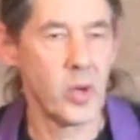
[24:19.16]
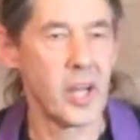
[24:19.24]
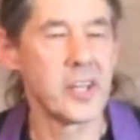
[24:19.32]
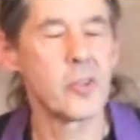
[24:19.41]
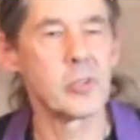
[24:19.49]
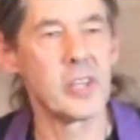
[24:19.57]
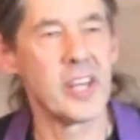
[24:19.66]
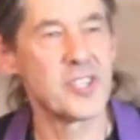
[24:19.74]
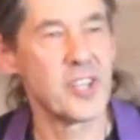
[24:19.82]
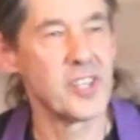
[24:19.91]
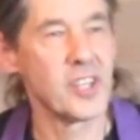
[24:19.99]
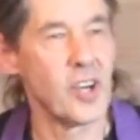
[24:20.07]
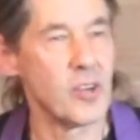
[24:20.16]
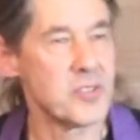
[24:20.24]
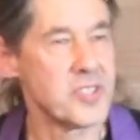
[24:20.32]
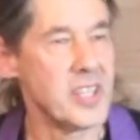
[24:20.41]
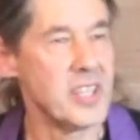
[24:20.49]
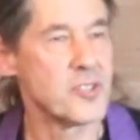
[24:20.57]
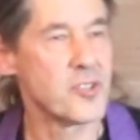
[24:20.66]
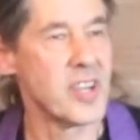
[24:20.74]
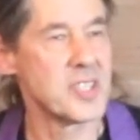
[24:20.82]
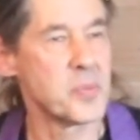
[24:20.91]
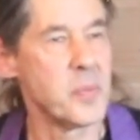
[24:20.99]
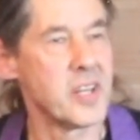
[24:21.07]
another legend goes, he
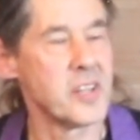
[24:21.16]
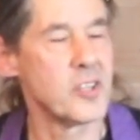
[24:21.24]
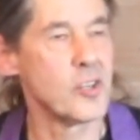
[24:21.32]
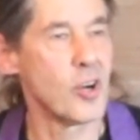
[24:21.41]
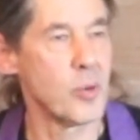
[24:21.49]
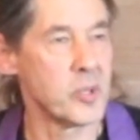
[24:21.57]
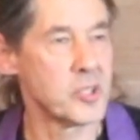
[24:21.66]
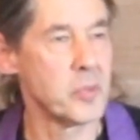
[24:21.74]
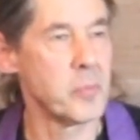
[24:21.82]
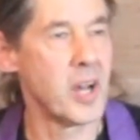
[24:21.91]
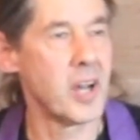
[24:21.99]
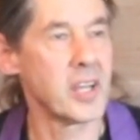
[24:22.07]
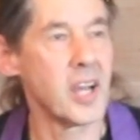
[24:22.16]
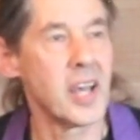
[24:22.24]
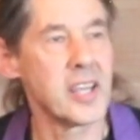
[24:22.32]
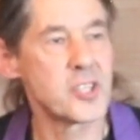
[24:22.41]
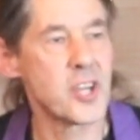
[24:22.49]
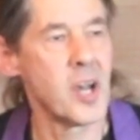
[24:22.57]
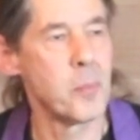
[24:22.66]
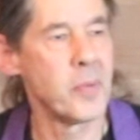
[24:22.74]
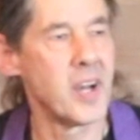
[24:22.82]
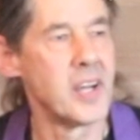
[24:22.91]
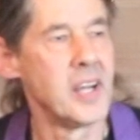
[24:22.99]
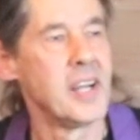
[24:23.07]
transmitted the Dharma to
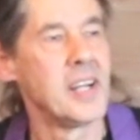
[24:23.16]
Mahakayasapa.